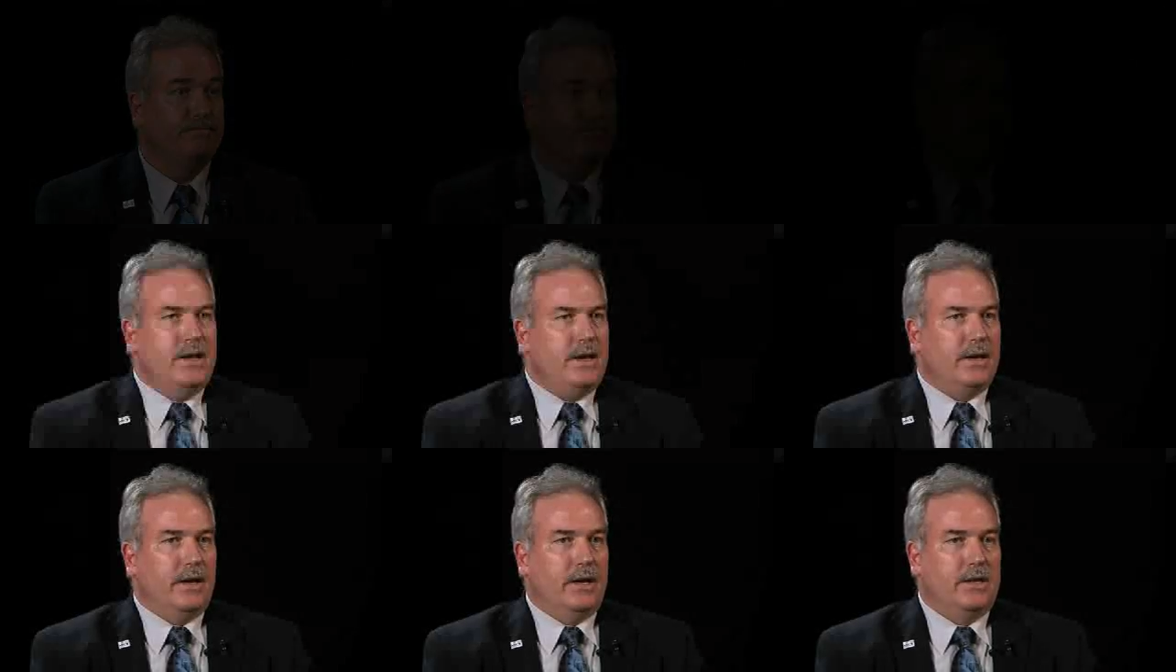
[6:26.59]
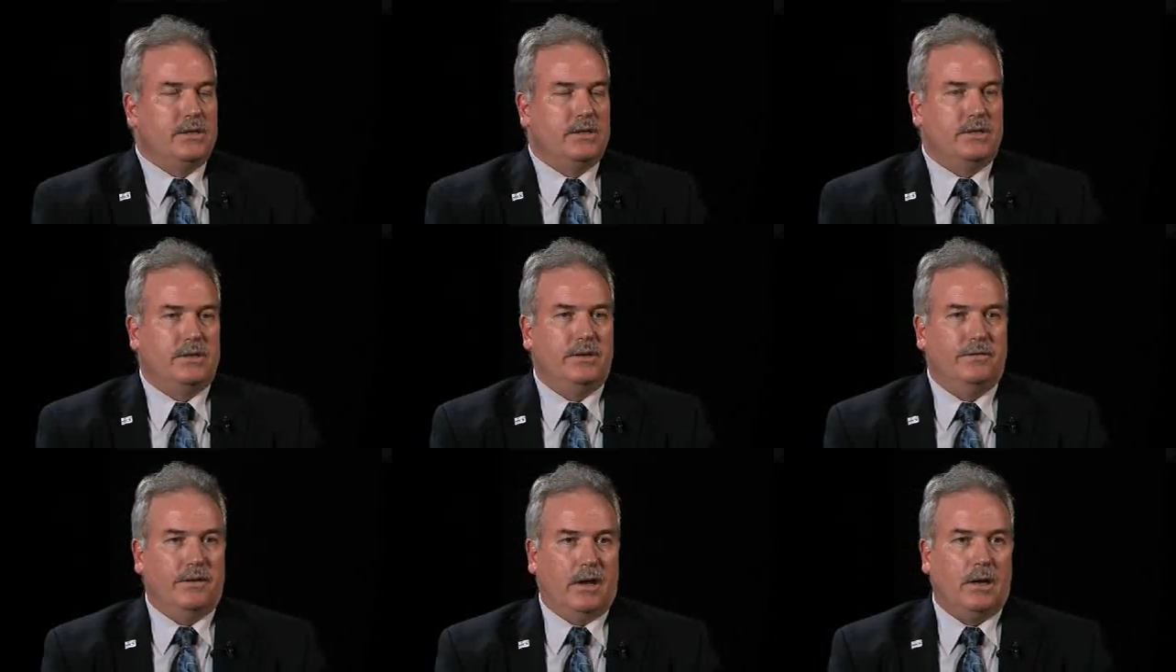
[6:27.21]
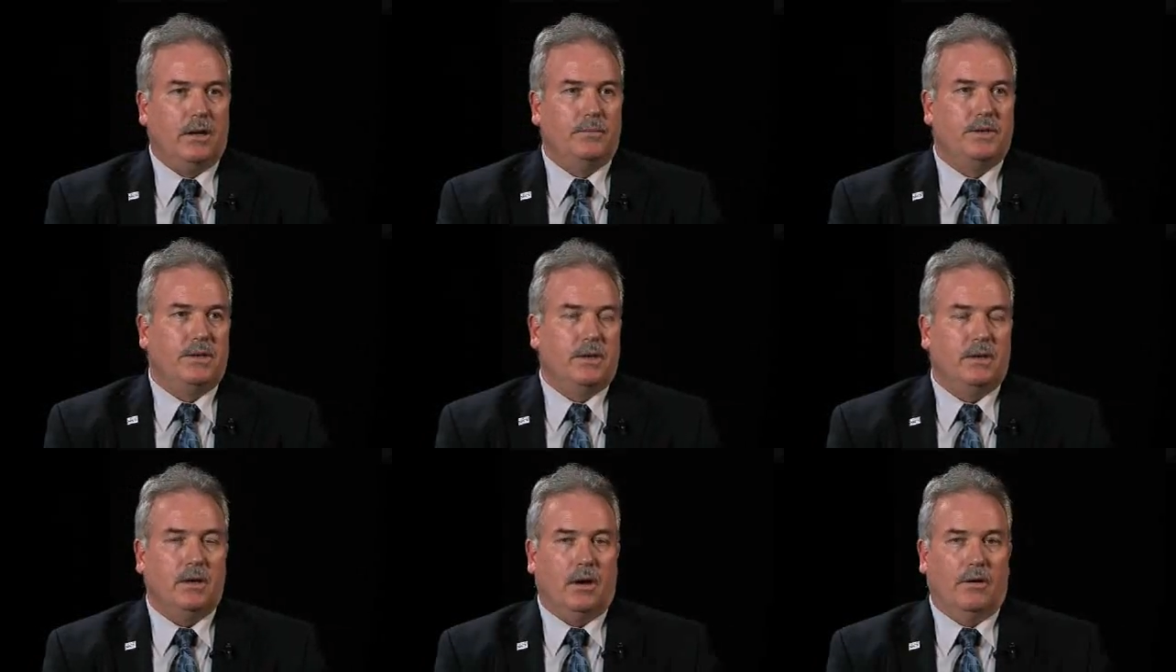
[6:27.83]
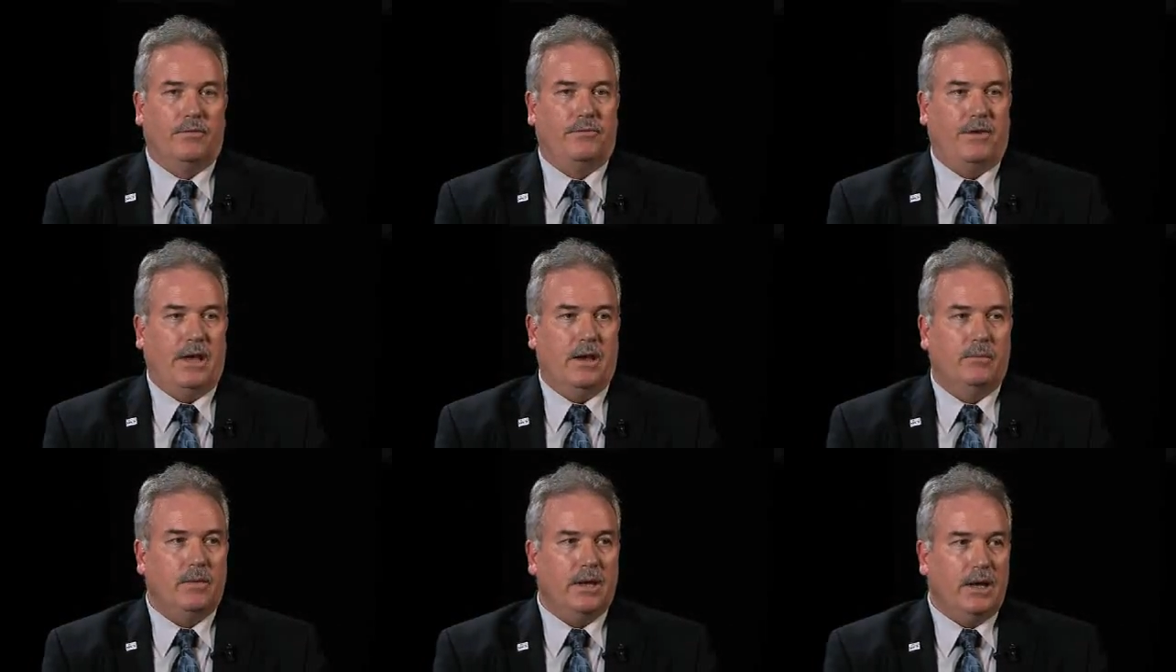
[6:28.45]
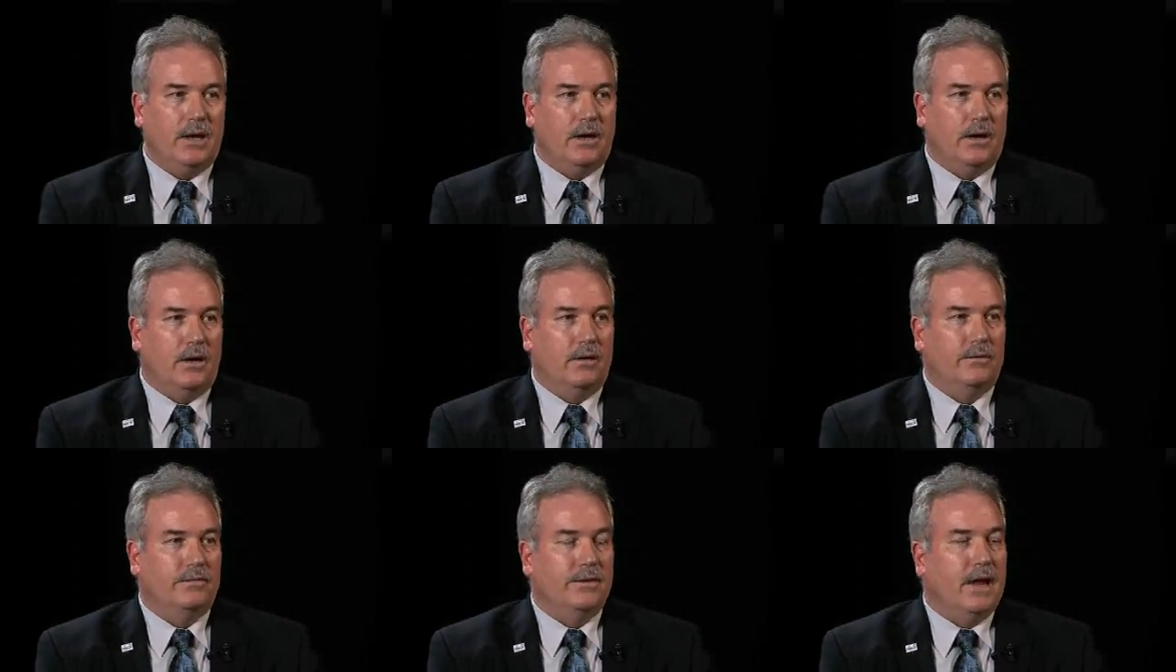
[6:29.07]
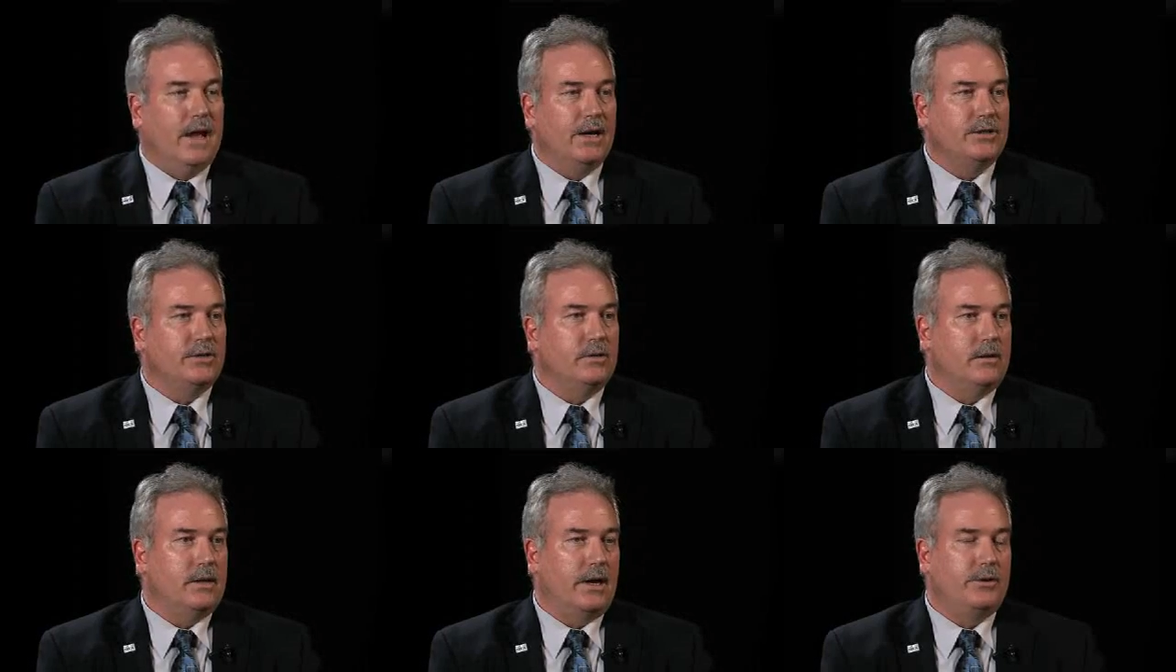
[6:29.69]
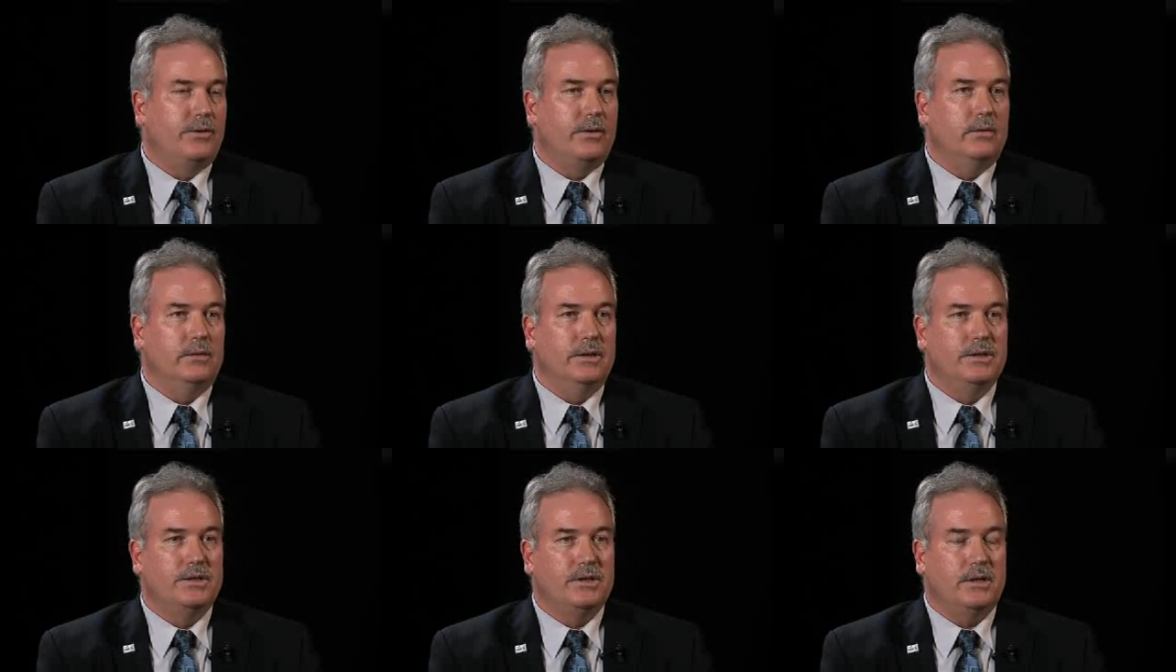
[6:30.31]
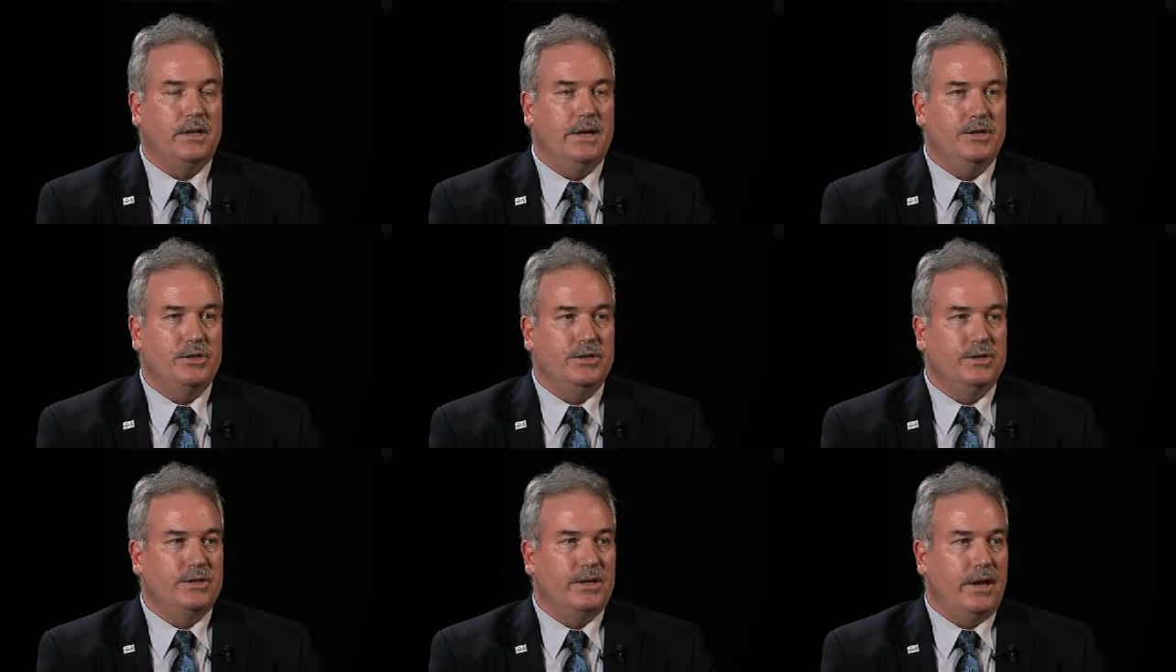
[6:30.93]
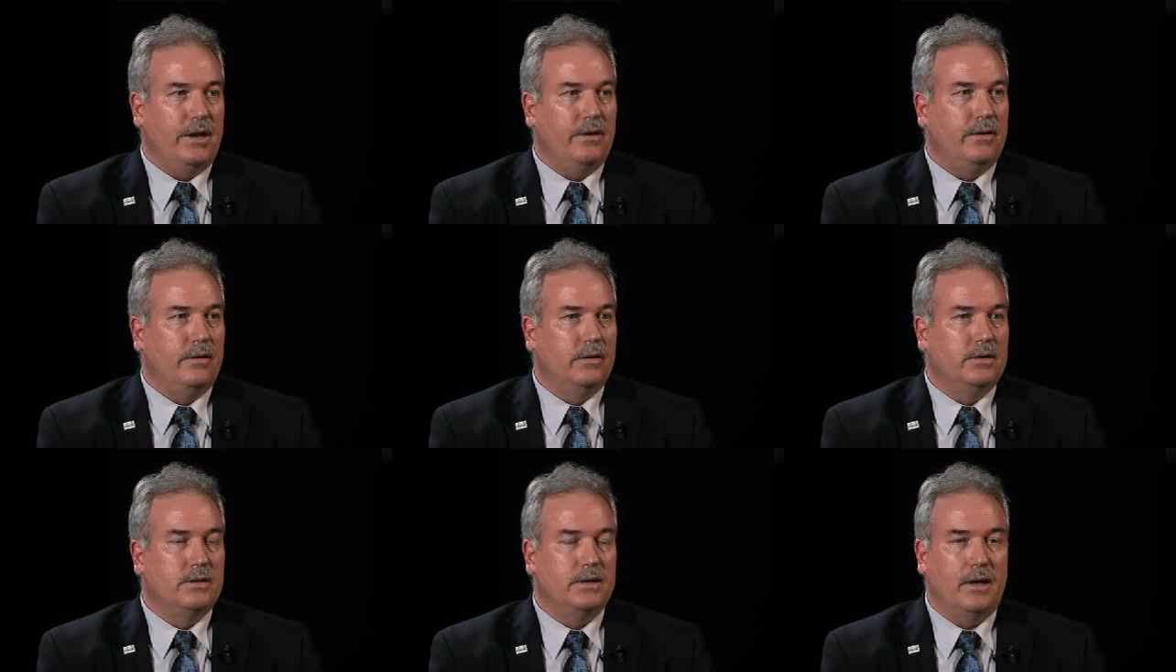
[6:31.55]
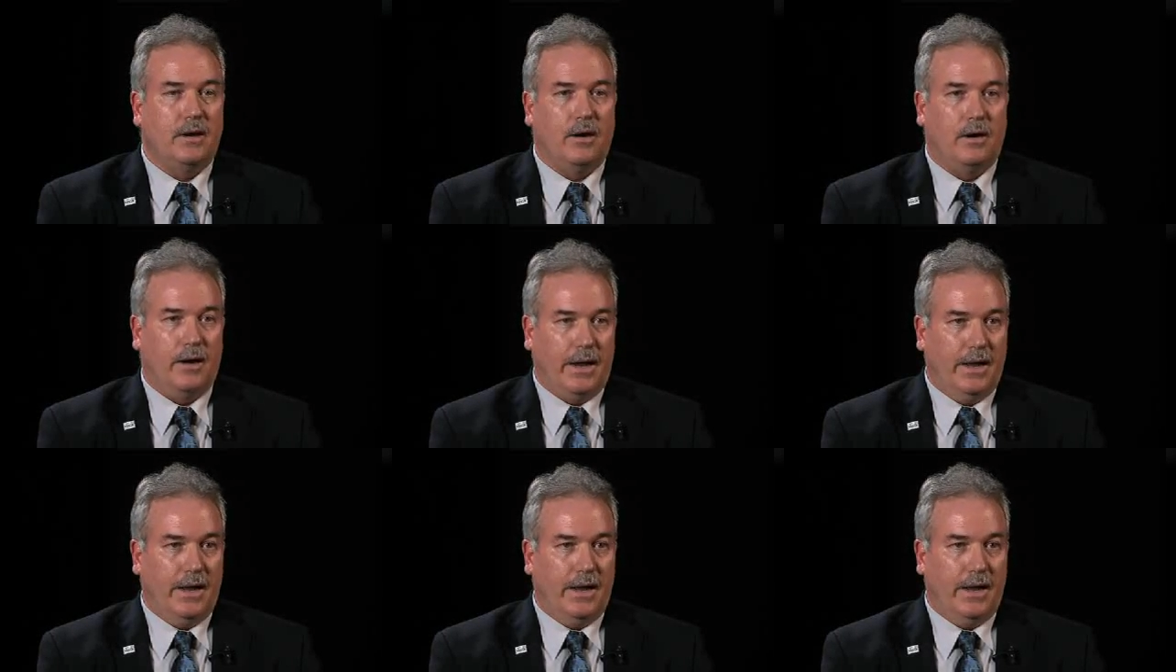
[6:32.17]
NECA has developed a family of national electrical installation standards that are